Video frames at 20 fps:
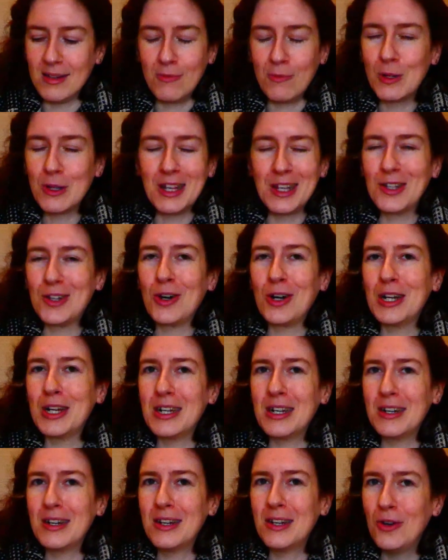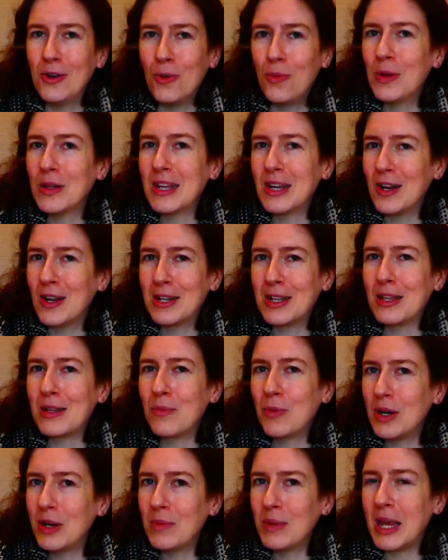once I started, you know, once I got to this
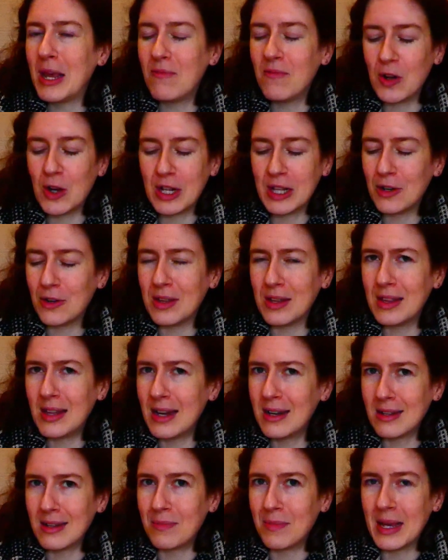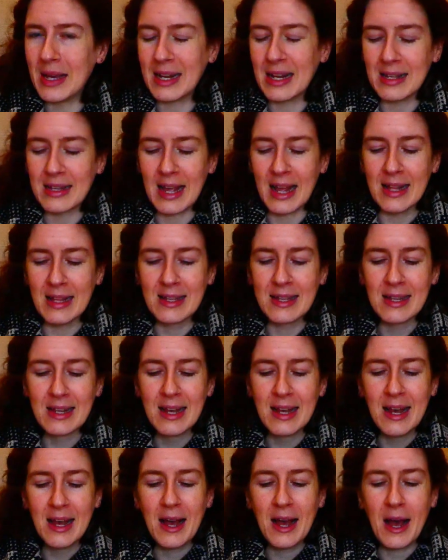point, it became very clear that that doesn't make any sense.
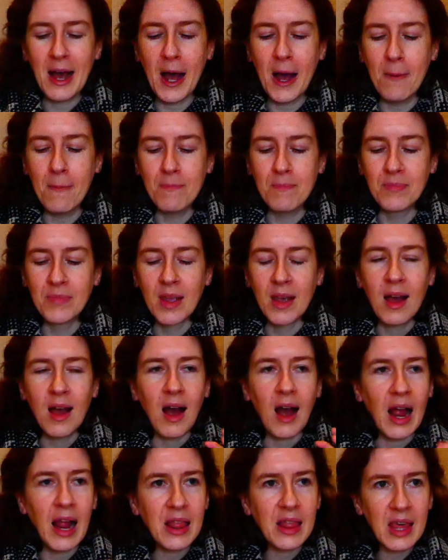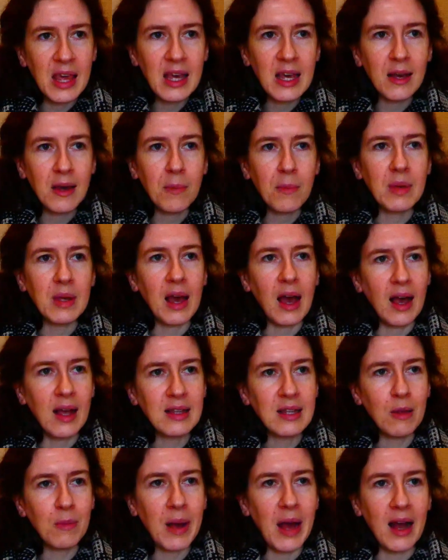I think
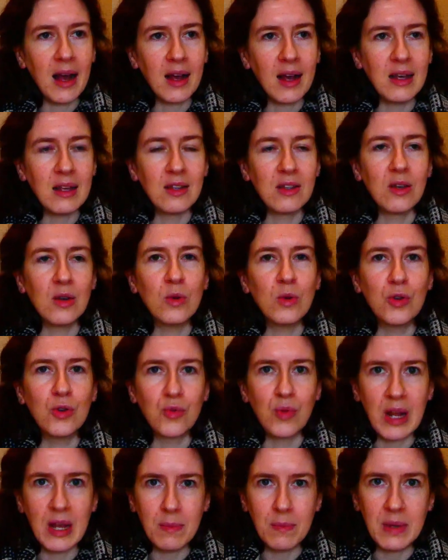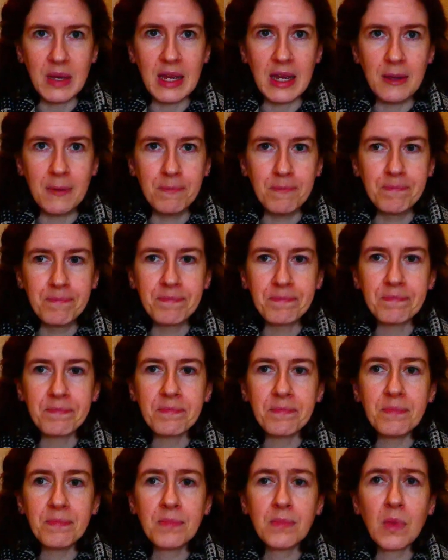because alpaca is so drapey
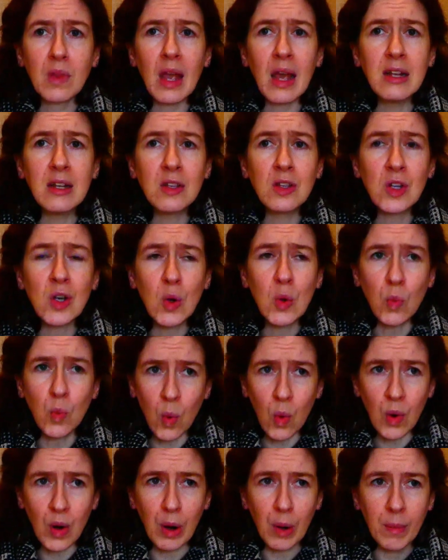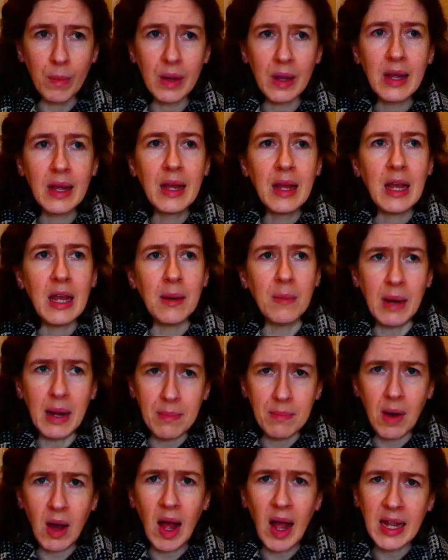and so warm, in
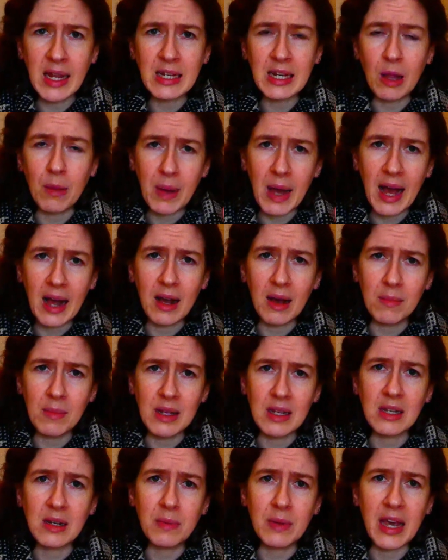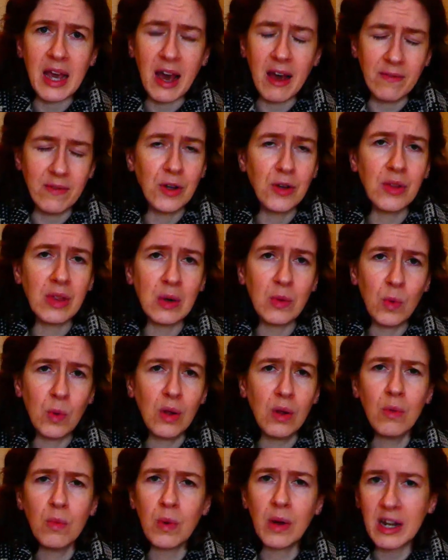my mind, alpaca must be heavier than
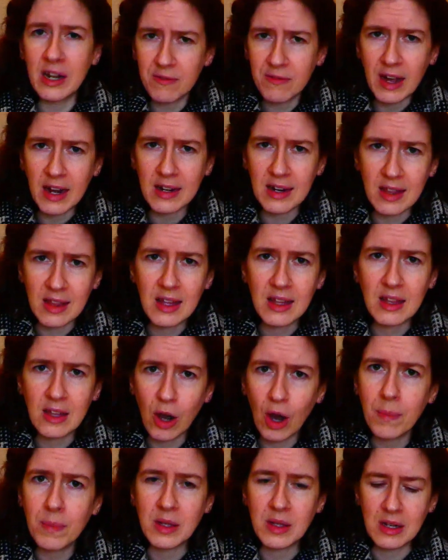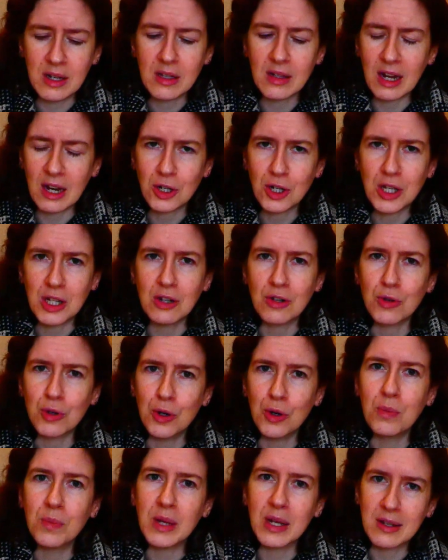wool, when in fact I think the opposite is actually
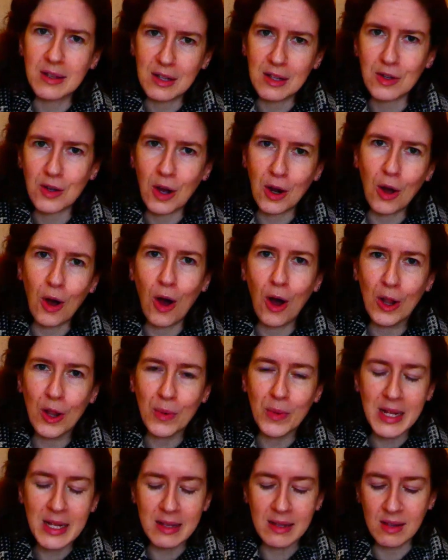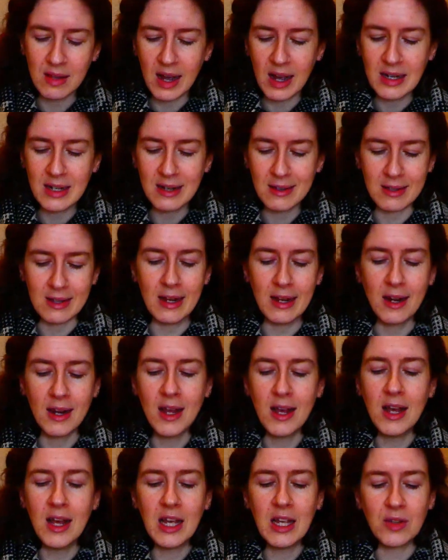true, because it's got a hollow inside, doesn't it?
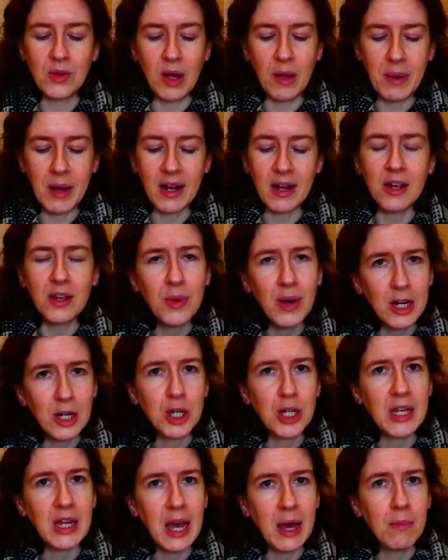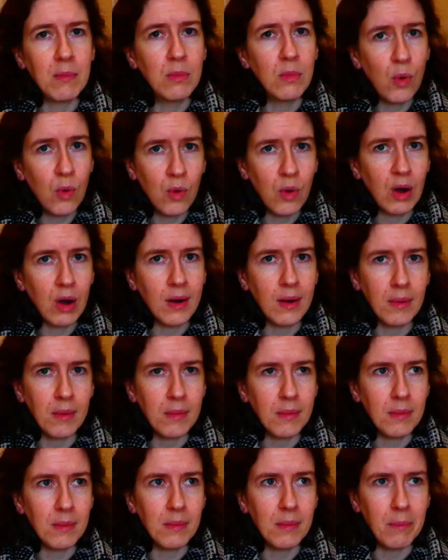So alpaca, you actually get
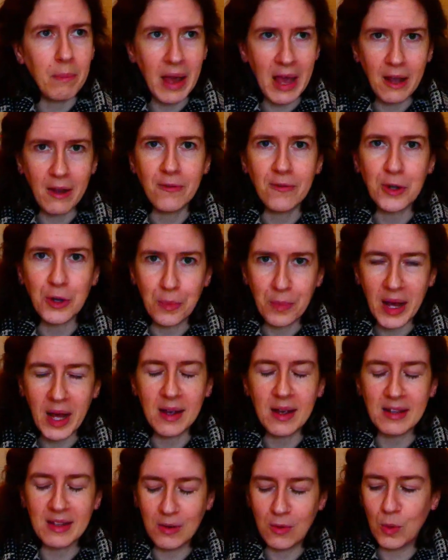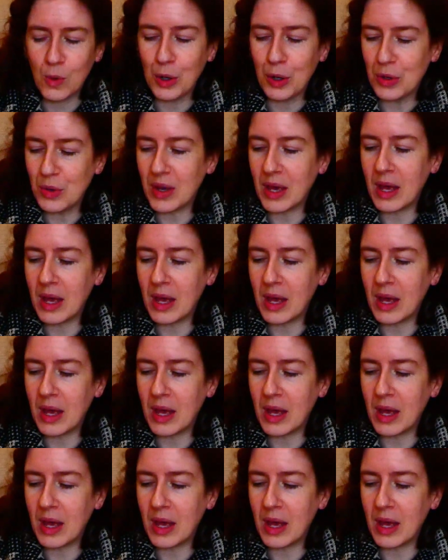more bang for your buck, as it were. You